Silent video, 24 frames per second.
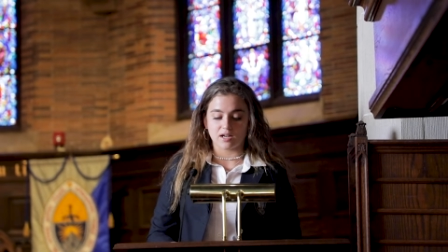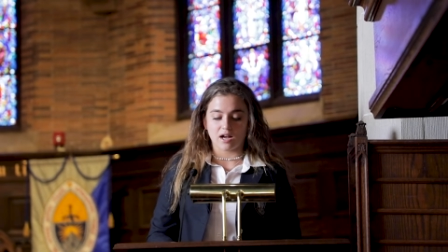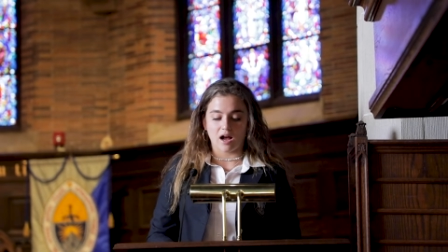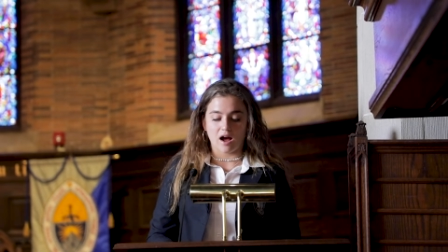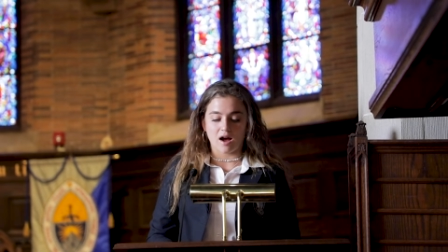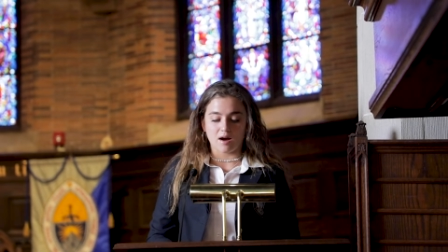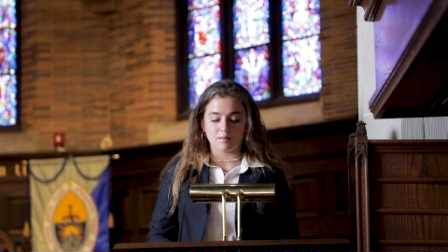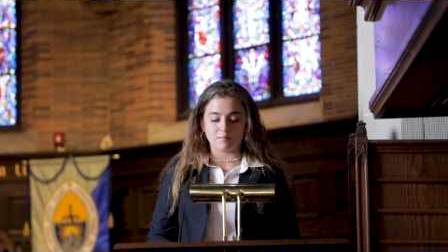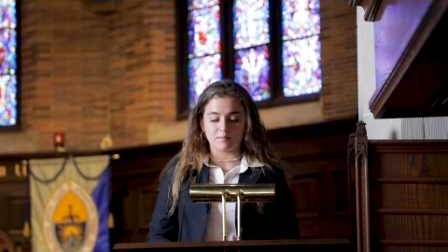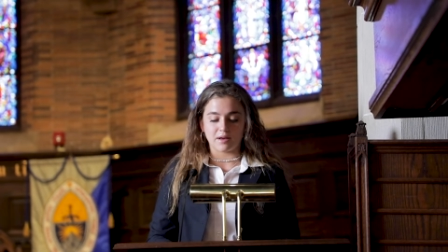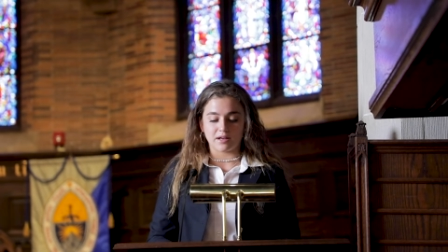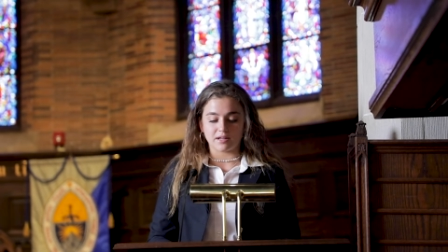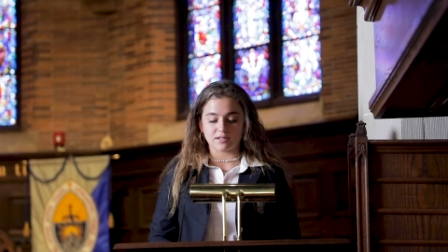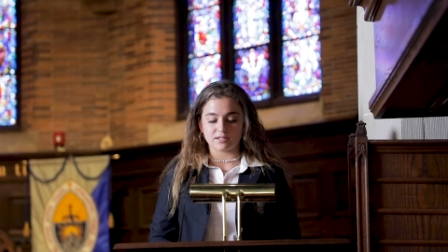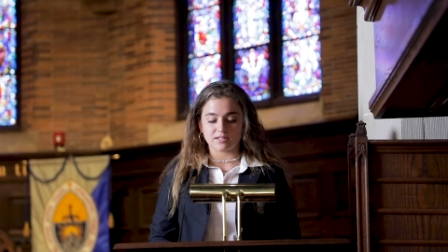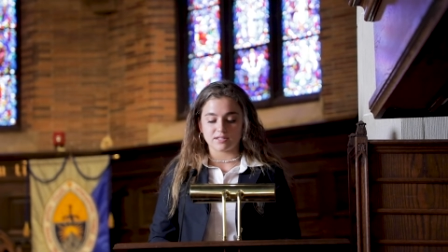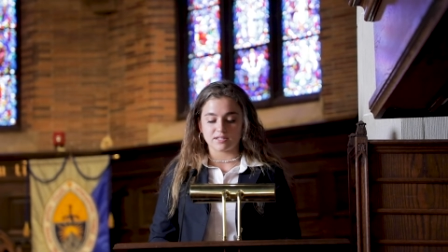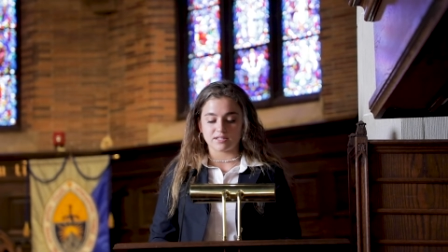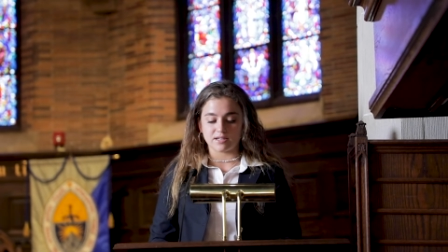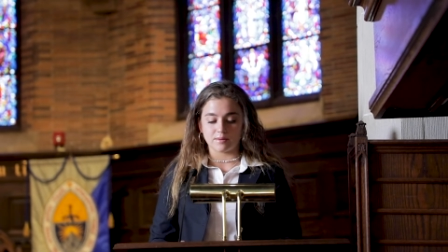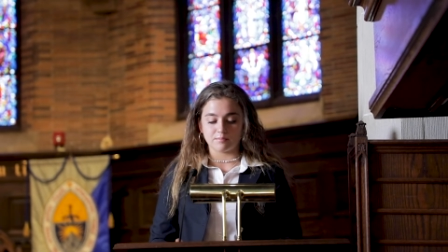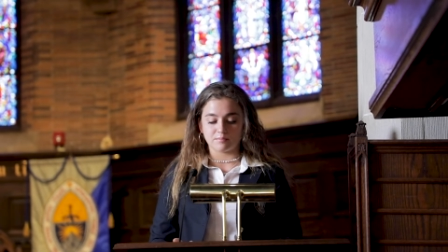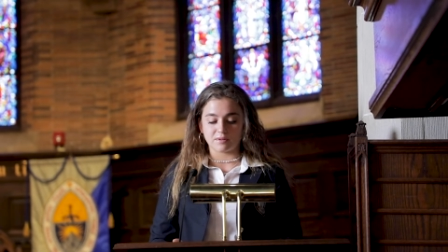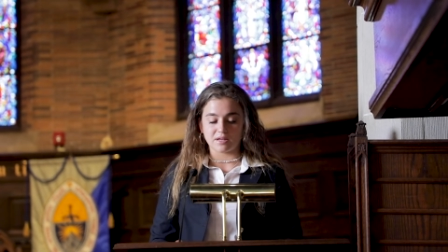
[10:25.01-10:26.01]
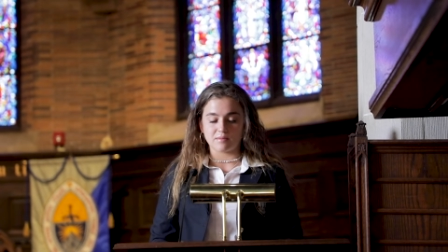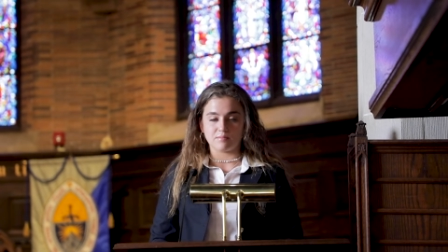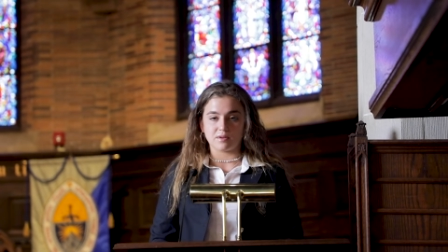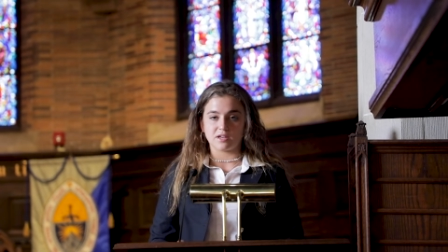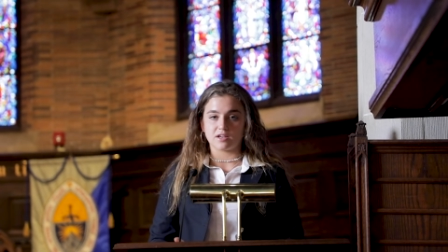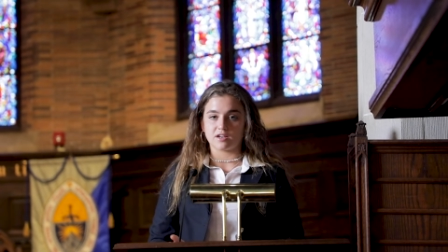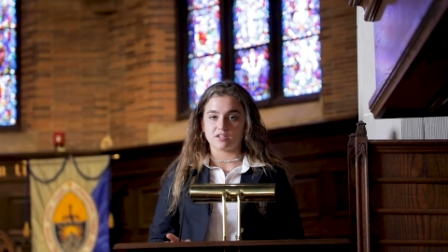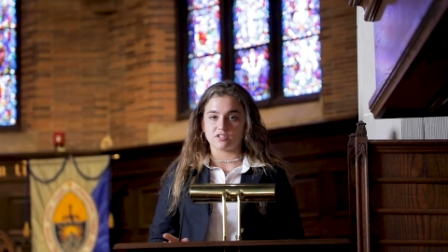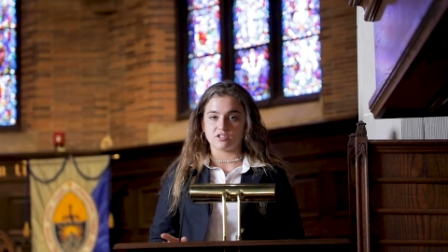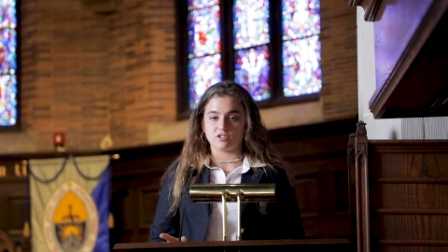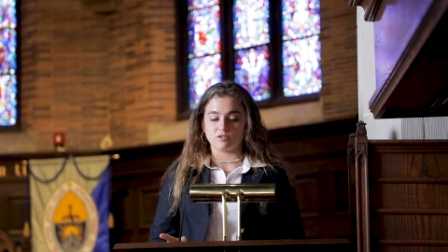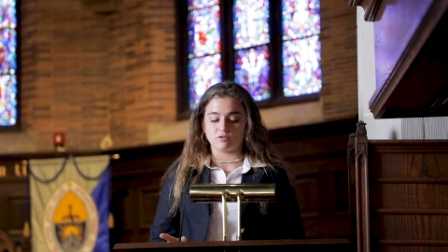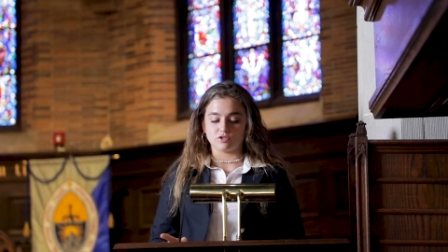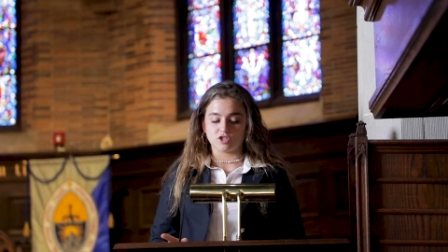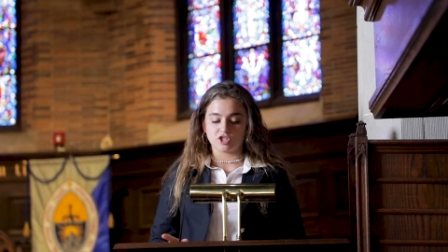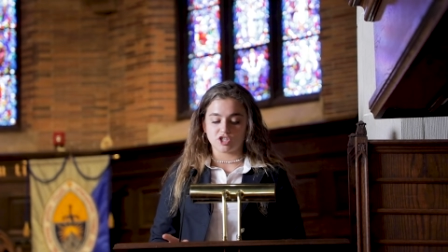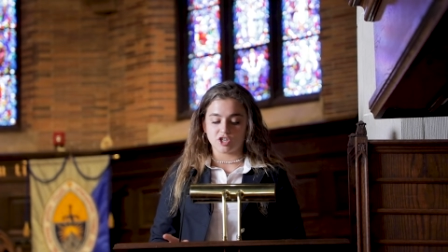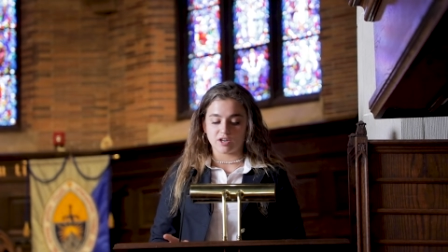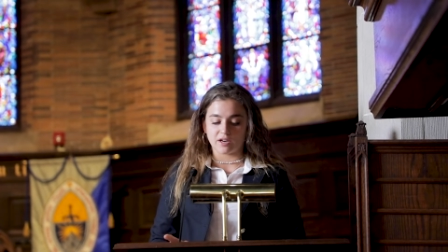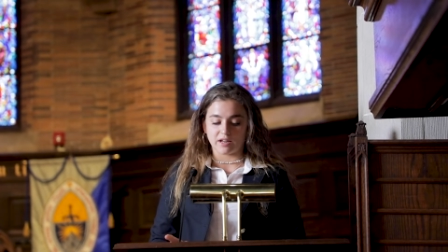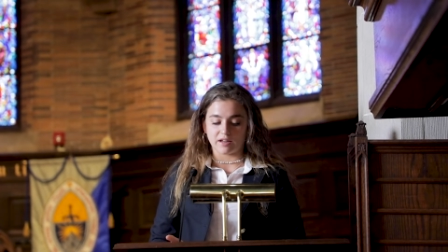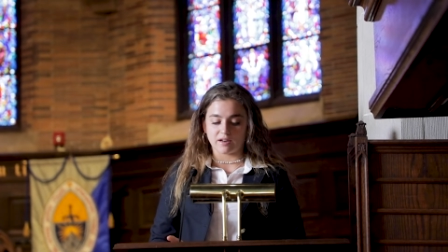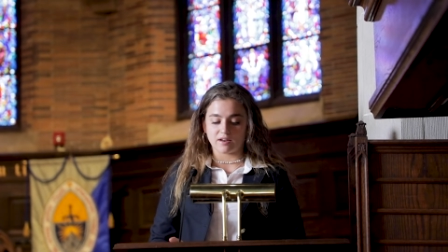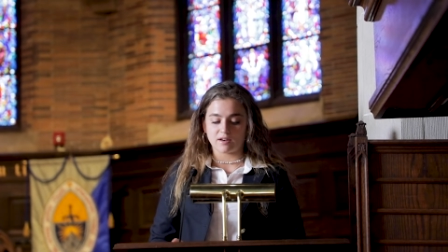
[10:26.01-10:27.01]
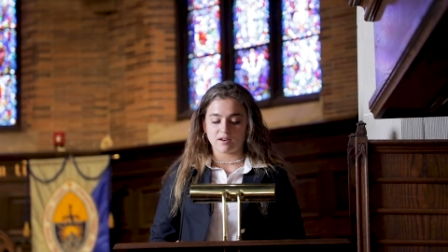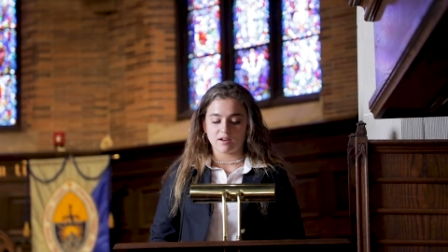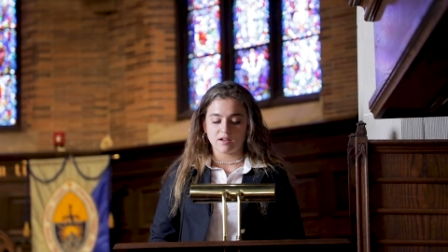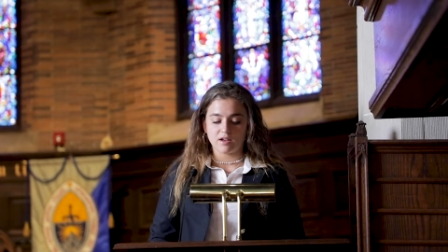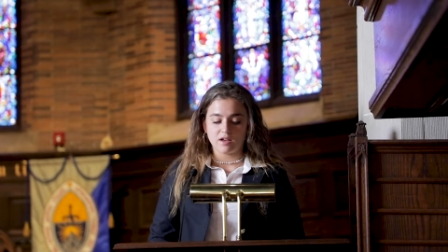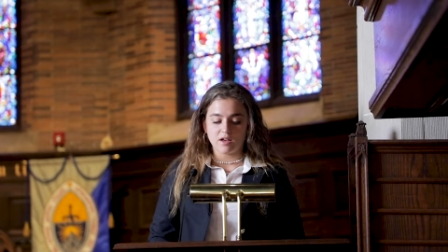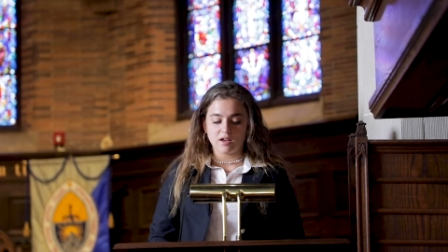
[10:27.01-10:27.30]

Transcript: comment simply because you shouldn't,